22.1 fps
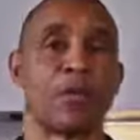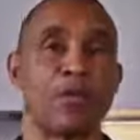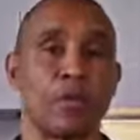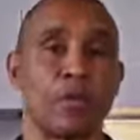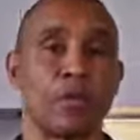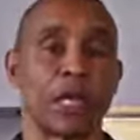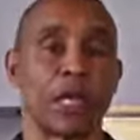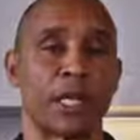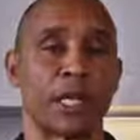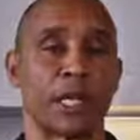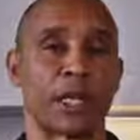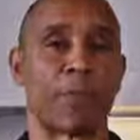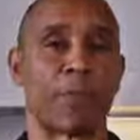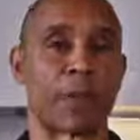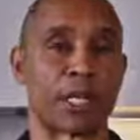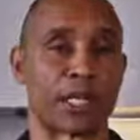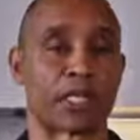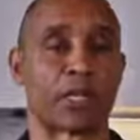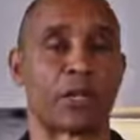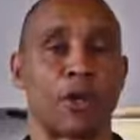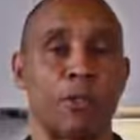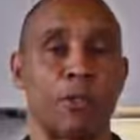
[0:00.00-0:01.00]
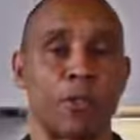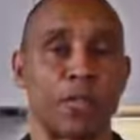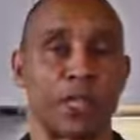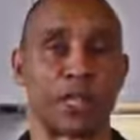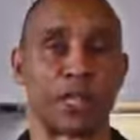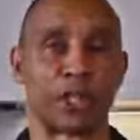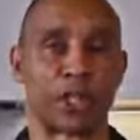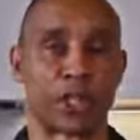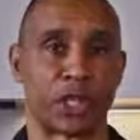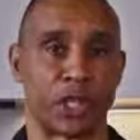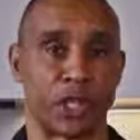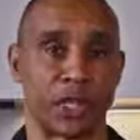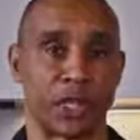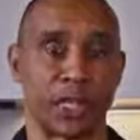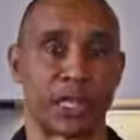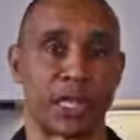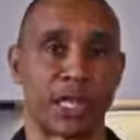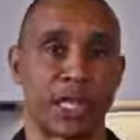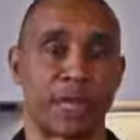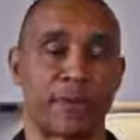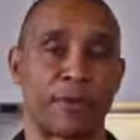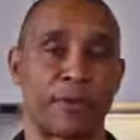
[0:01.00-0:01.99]
really the best combination
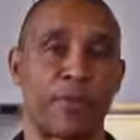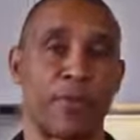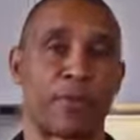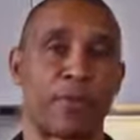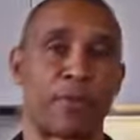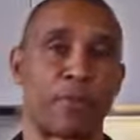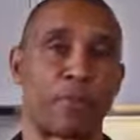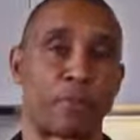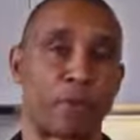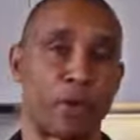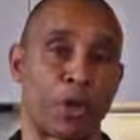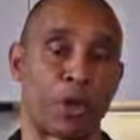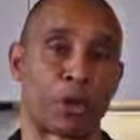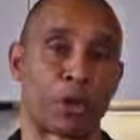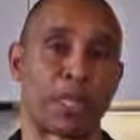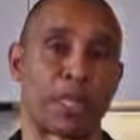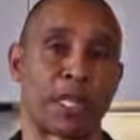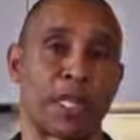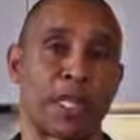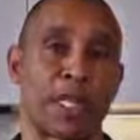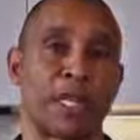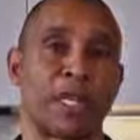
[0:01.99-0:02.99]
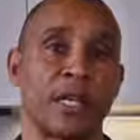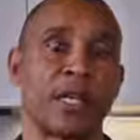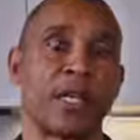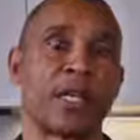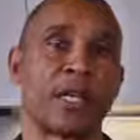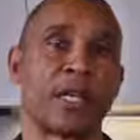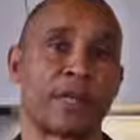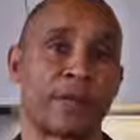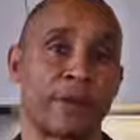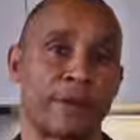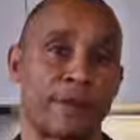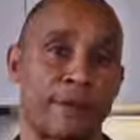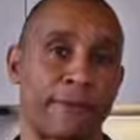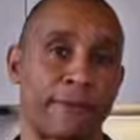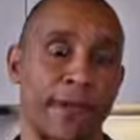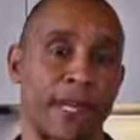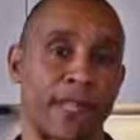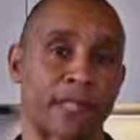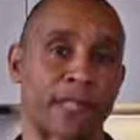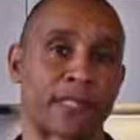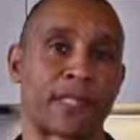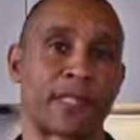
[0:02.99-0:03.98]
is having the protein, the
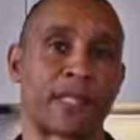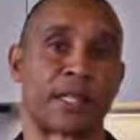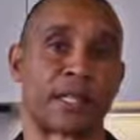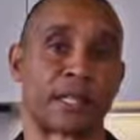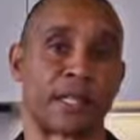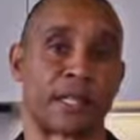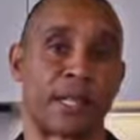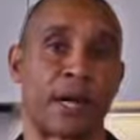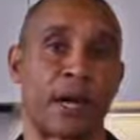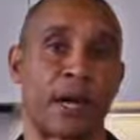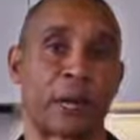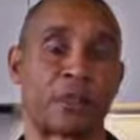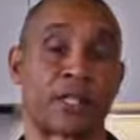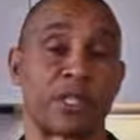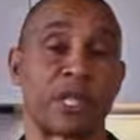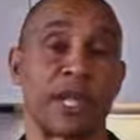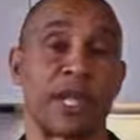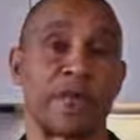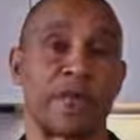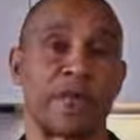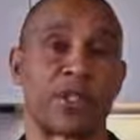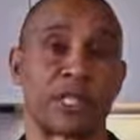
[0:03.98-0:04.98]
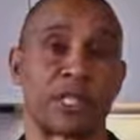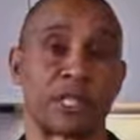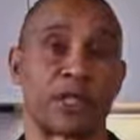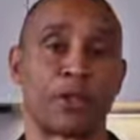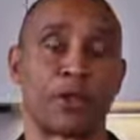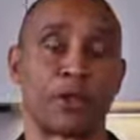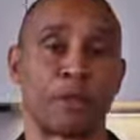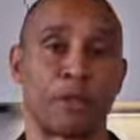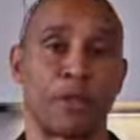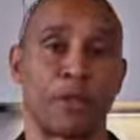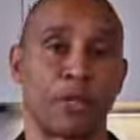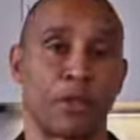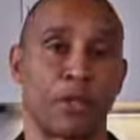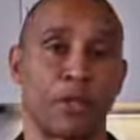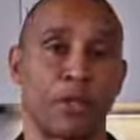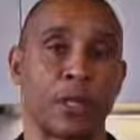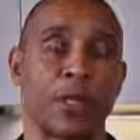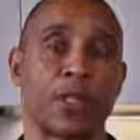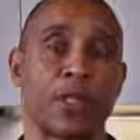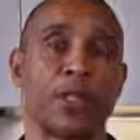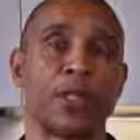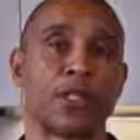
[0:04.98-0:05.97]
fats and the carbs at every single meal.
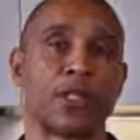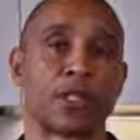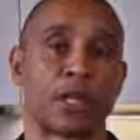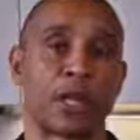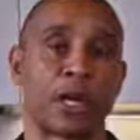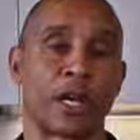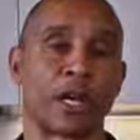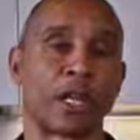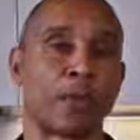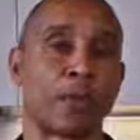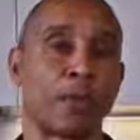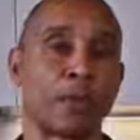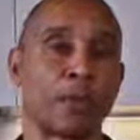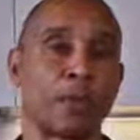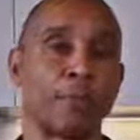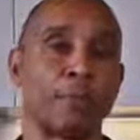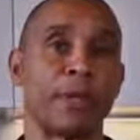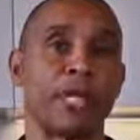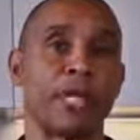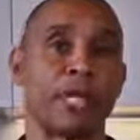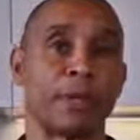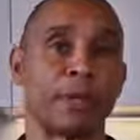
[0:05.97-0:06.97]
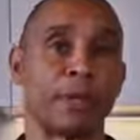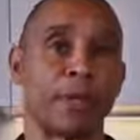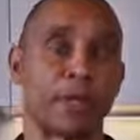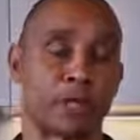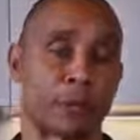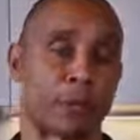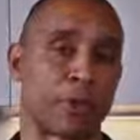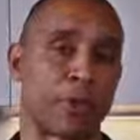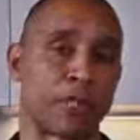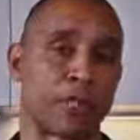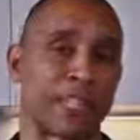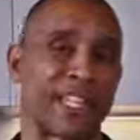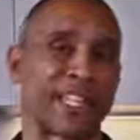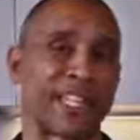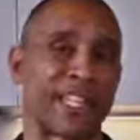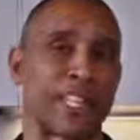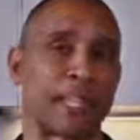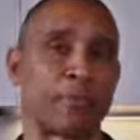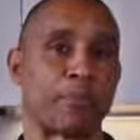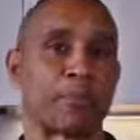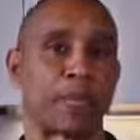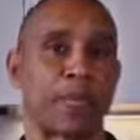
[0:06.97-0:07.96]
So I call them mini meals because that
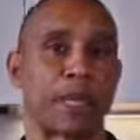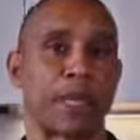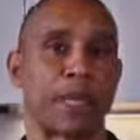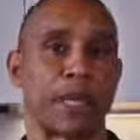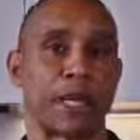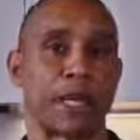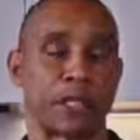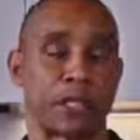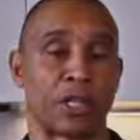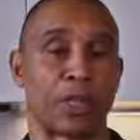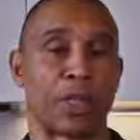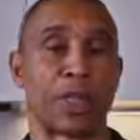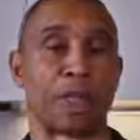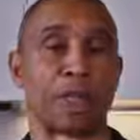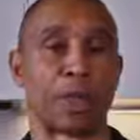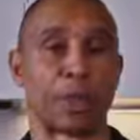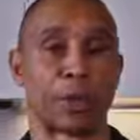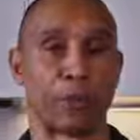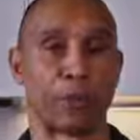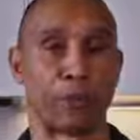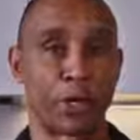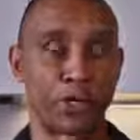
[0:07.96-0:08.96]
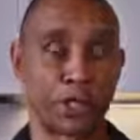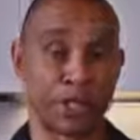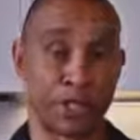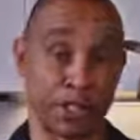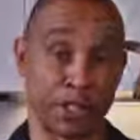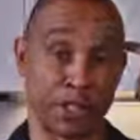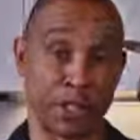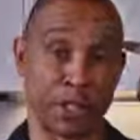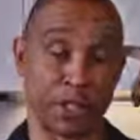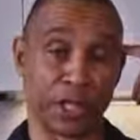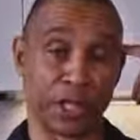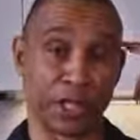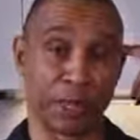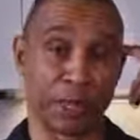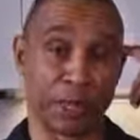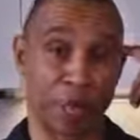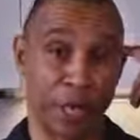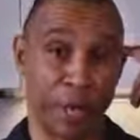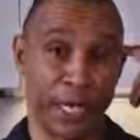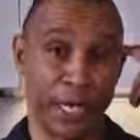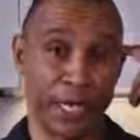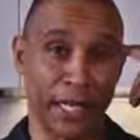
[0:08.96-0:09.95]
then implies and hopefully registers in your
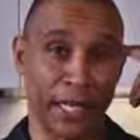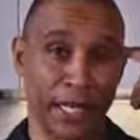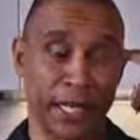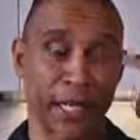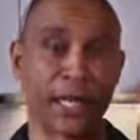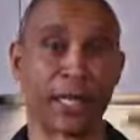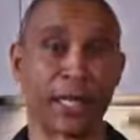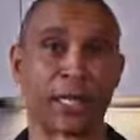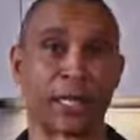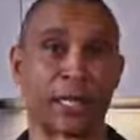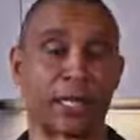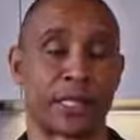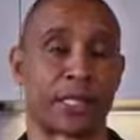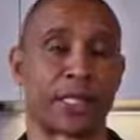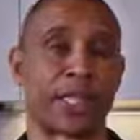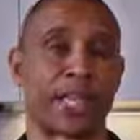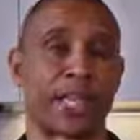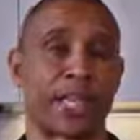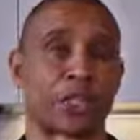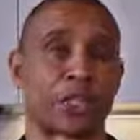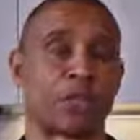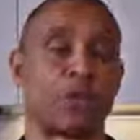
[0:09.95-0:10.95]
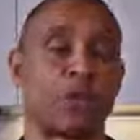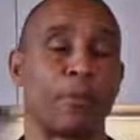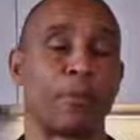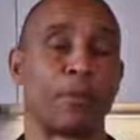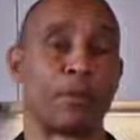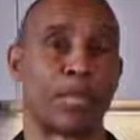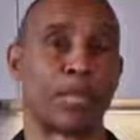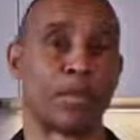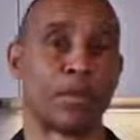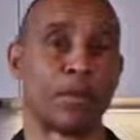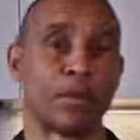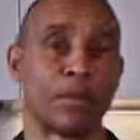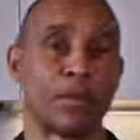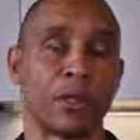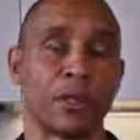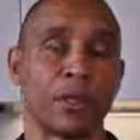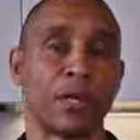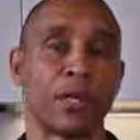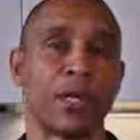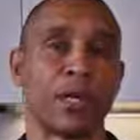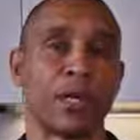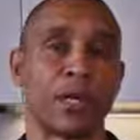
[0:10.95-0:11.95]
brain that it's an actual meal.
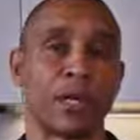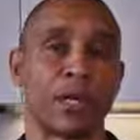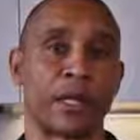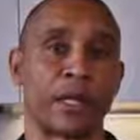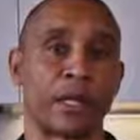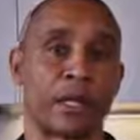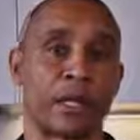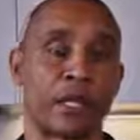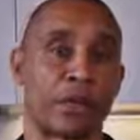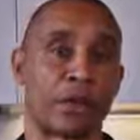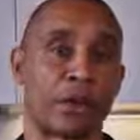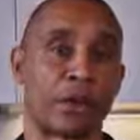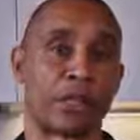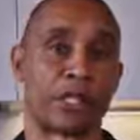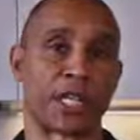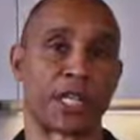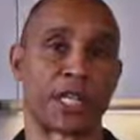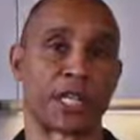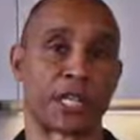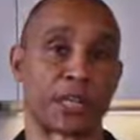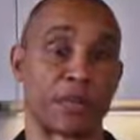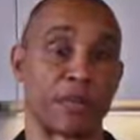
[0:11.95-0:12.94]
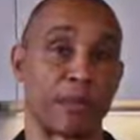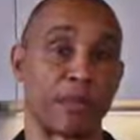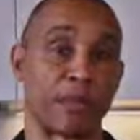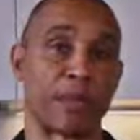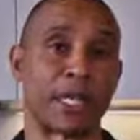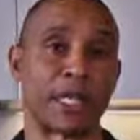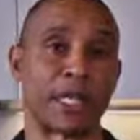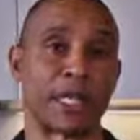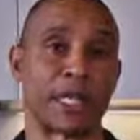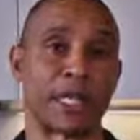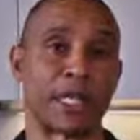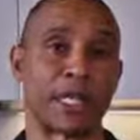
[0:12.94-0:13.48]
And the connotation of a meal